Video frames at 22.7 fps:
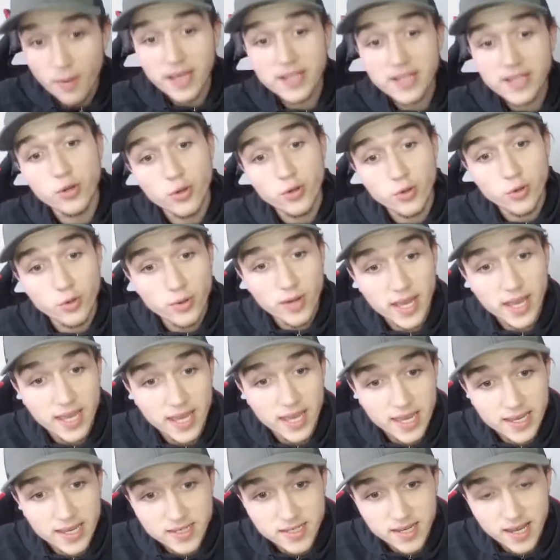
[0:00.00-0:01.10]
who
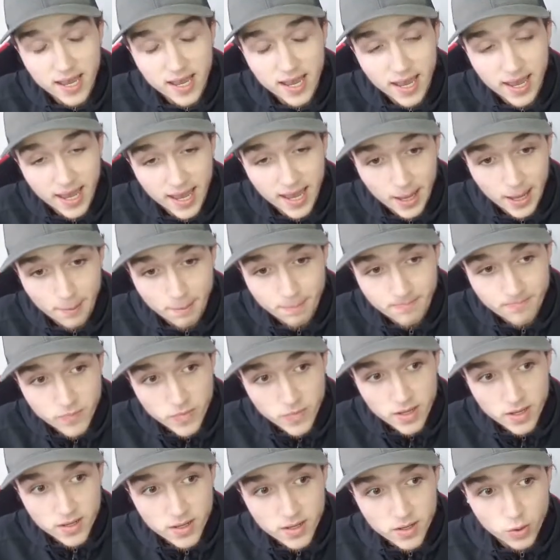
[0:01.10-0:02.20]
is
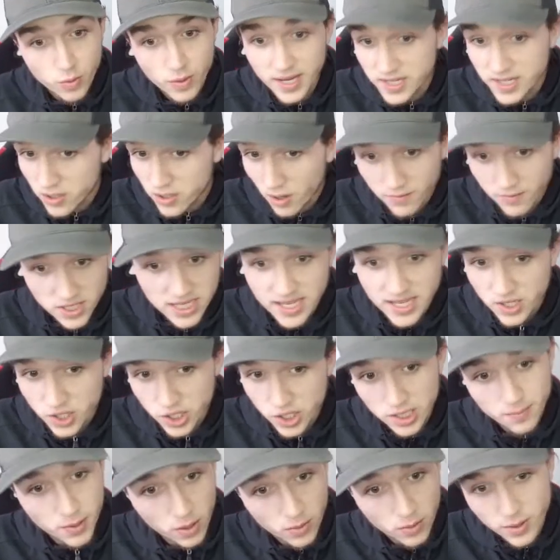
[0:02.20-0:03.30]
obviously
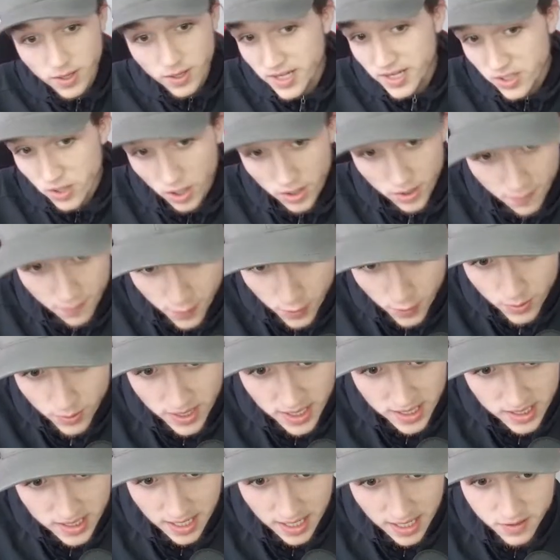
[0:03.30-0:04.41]
injury prone, and he's on a few
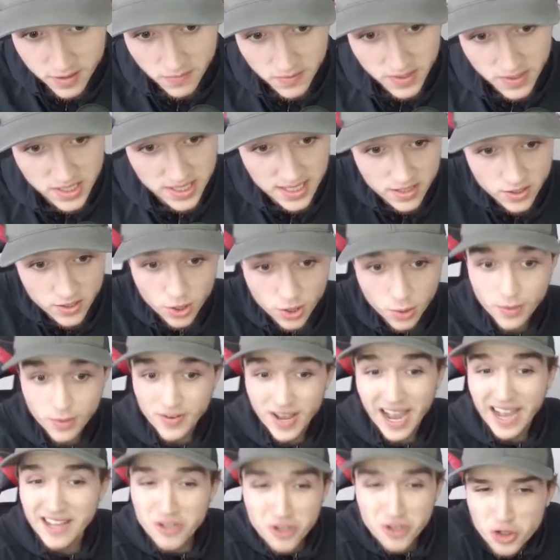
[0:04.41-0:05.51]
years left of his deal. So we
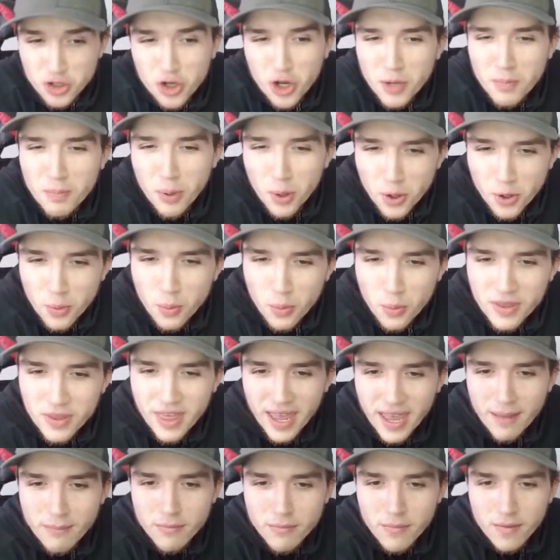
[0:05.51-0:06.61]
kind of just got to put up with
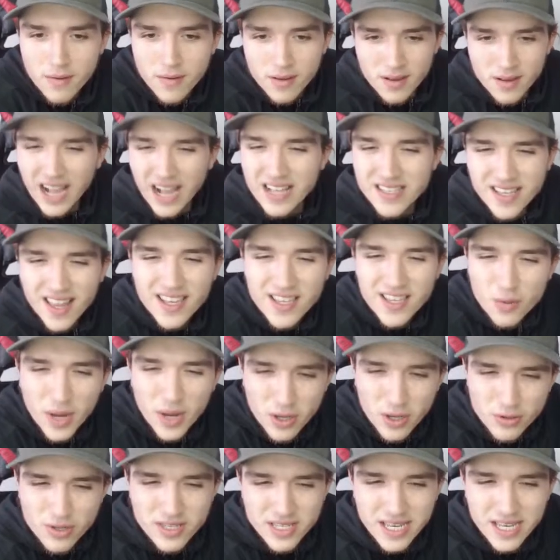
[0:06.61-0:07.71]
him. Kind of like the way
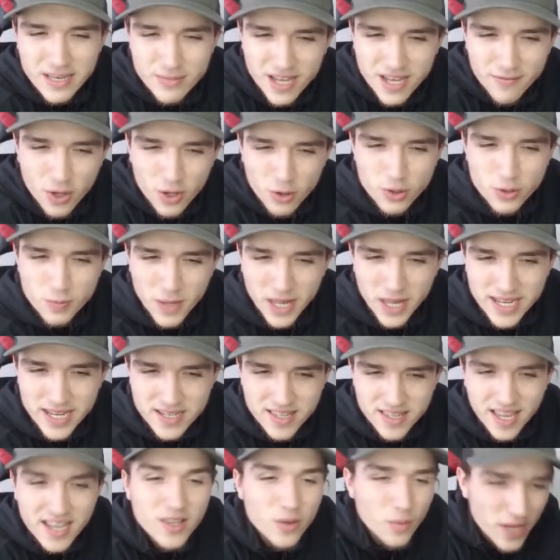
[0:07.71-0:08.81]
other teams have those players,
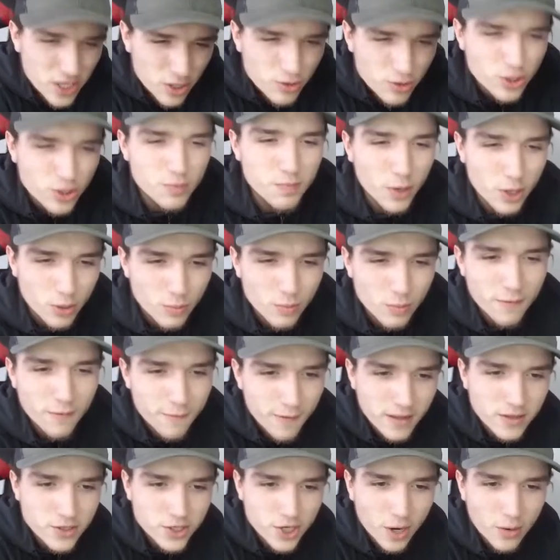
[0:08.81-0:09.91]
like the way you just put up with
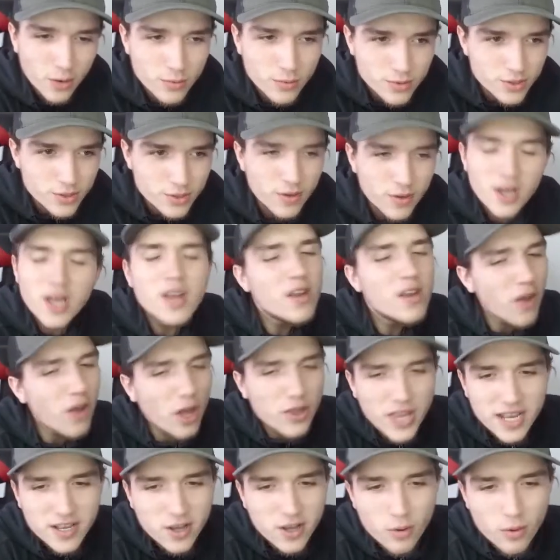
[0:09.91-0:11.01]
Phil Jones and stuff. Not
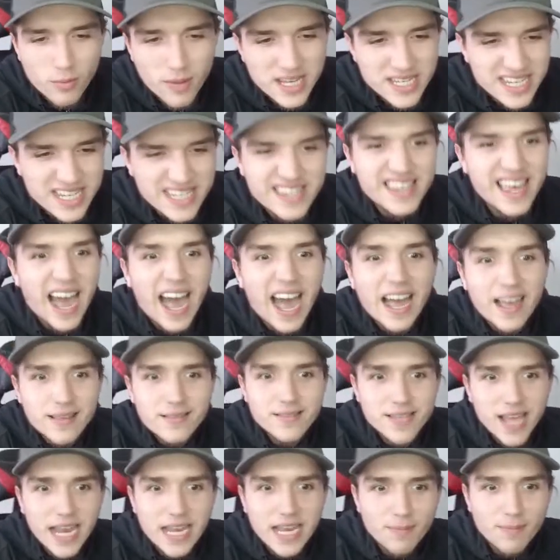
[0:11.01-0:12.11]
that Gomez is that
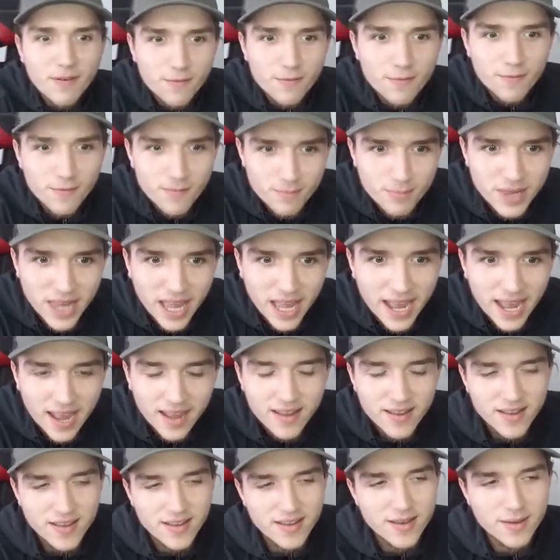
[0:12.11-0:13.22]
type of player.
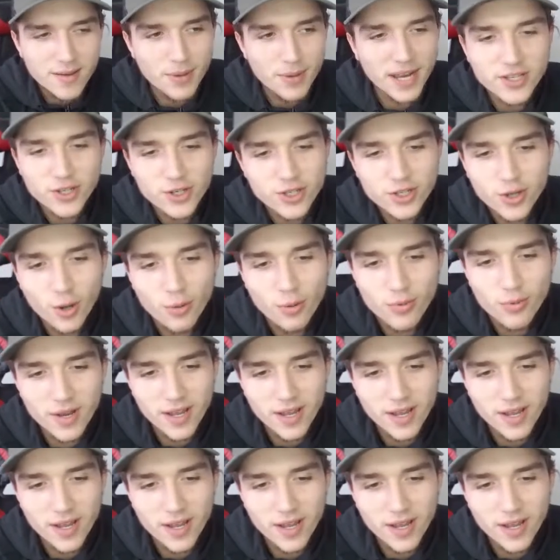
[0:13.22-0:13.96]
But I just don't